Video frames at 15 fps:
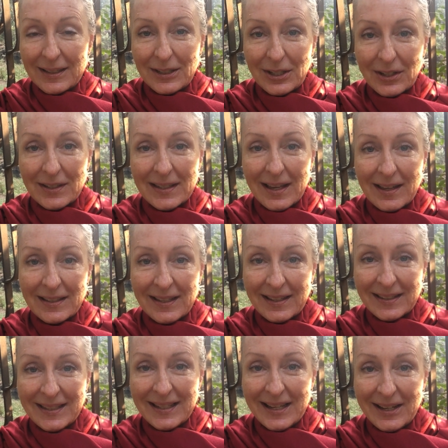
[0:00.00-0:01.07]
took
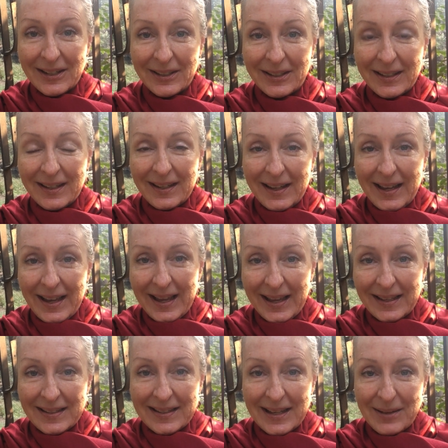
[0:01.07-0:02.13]
sannyas here.
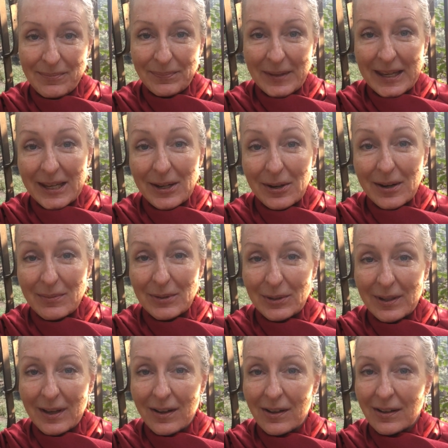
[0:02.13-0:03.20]
And here I'm
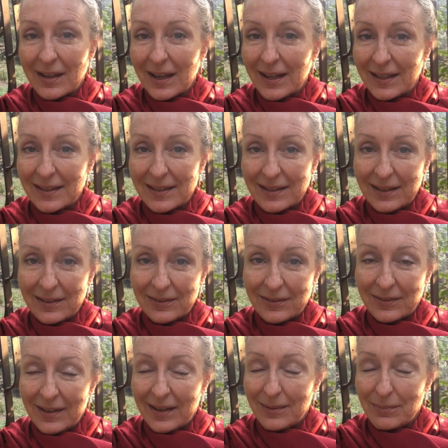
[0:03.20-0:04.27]
doing all kinds of
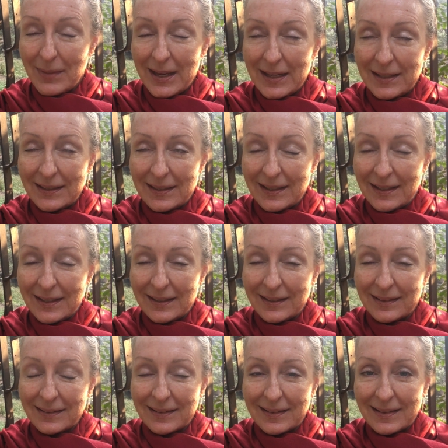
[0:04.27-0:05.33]

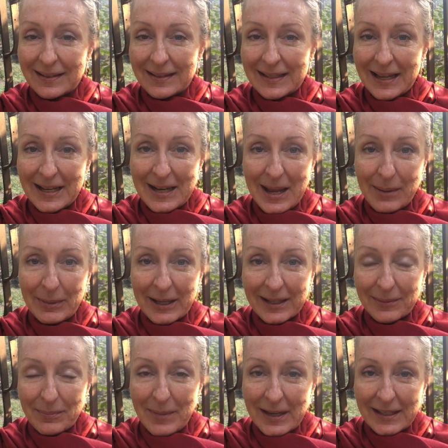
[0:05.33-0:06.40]
amazing dynamic
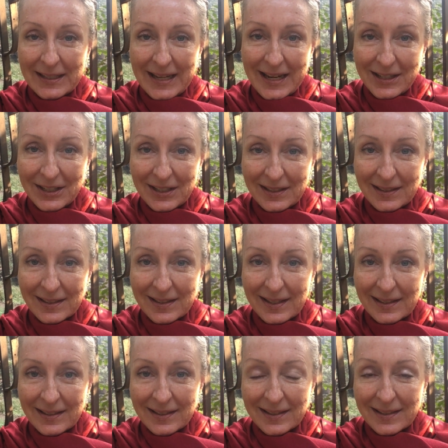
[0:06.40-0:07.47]
meditations
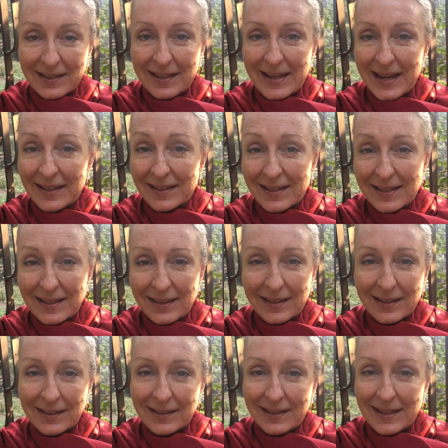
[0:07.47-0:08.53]
and
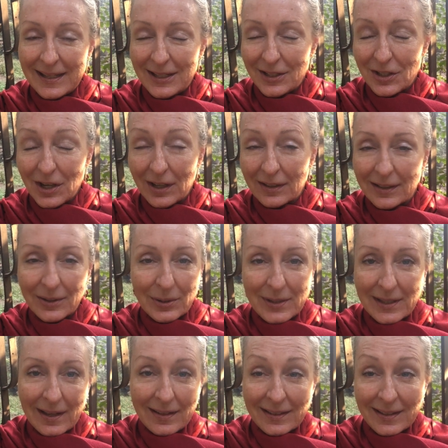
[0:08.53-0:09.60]
dancing and eating chocolate
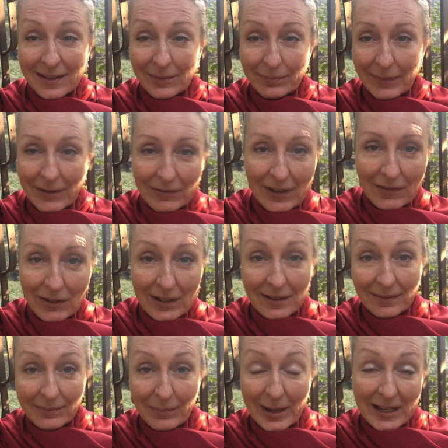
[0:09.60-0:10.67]
croissants, my favorite
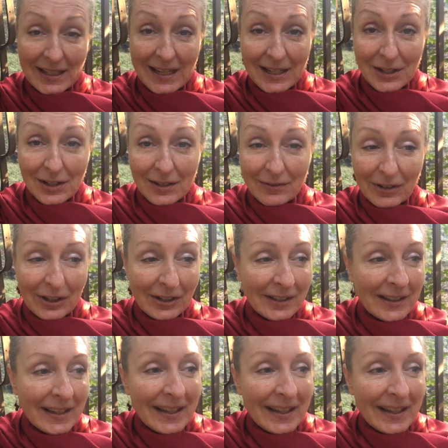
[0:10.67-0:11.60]
meditation of all.